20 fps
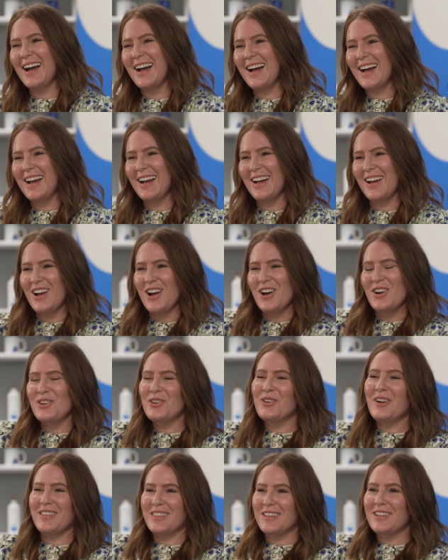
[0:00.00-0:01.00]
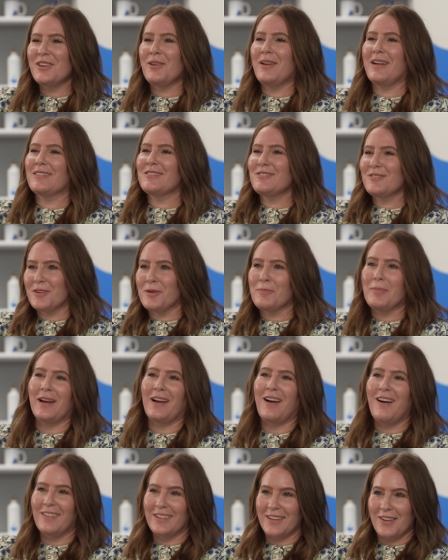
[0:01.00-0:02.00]
insurance? Oh, I think you answered it
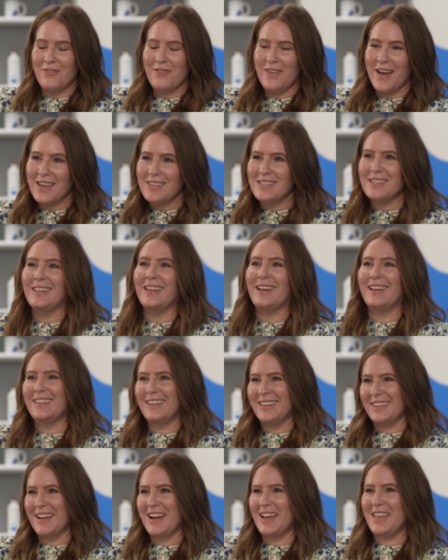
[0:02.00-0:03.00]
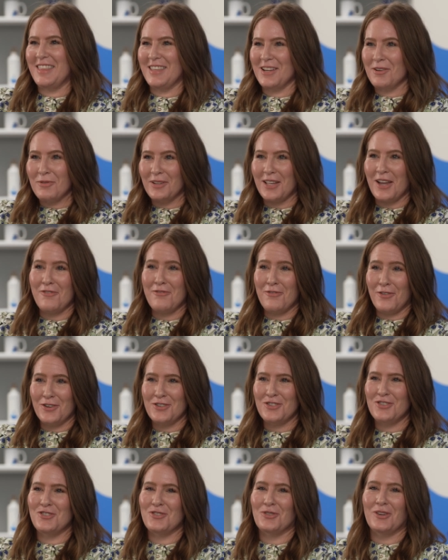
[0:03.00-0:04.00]
by calling it fascinating. I think when I
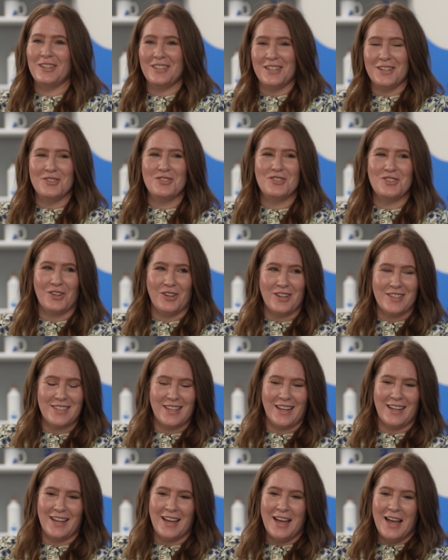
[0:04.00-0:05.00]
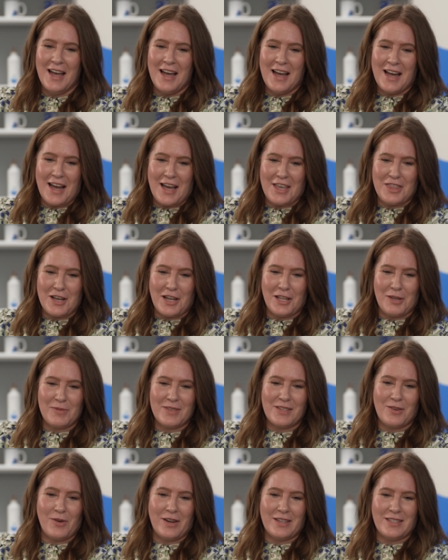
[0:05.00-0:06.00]
first joined insurance, I I thought it
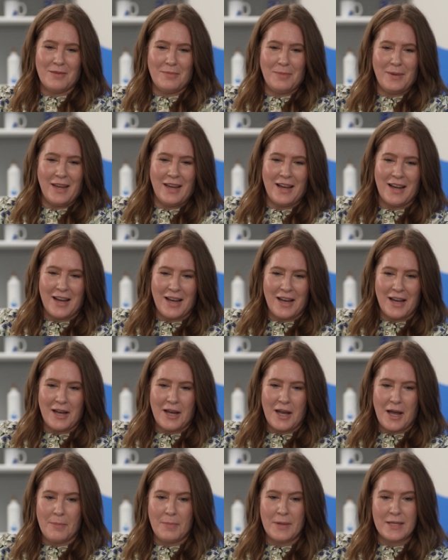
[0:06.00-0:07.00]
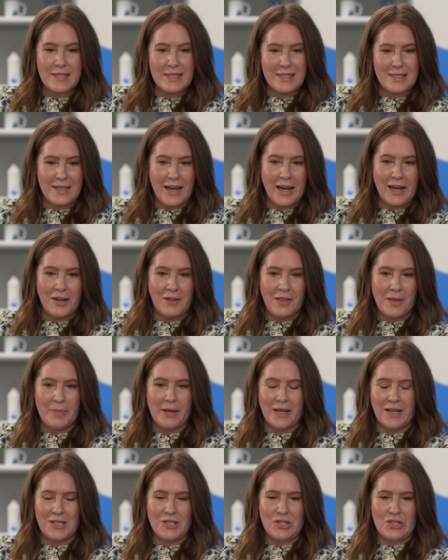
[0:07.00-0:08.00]
was going to be uh, a bit stale, a
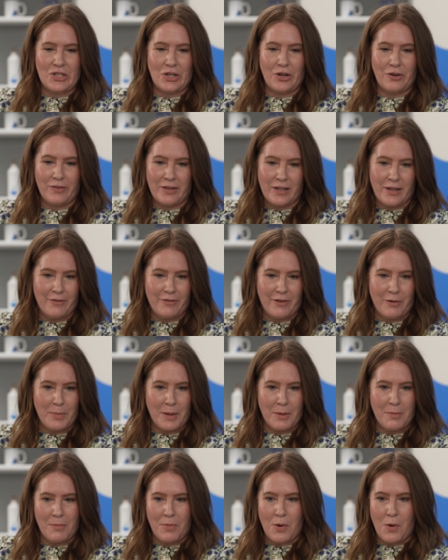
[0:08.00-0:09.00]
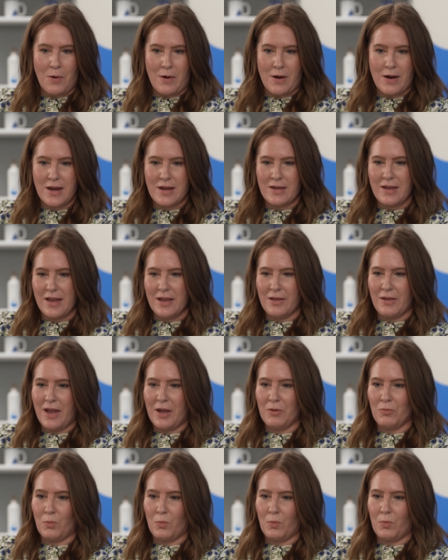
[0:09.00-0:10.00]
bit conservative, a bit boring, and
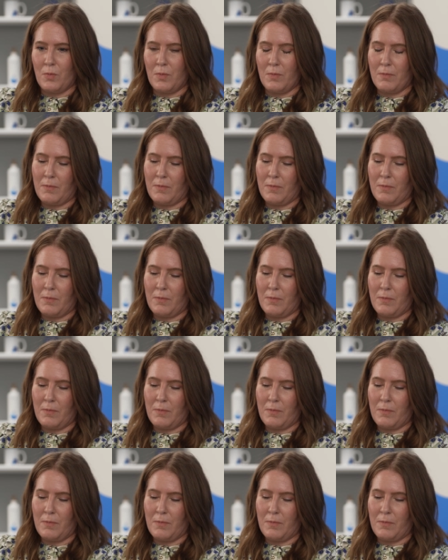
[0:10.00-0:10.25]
and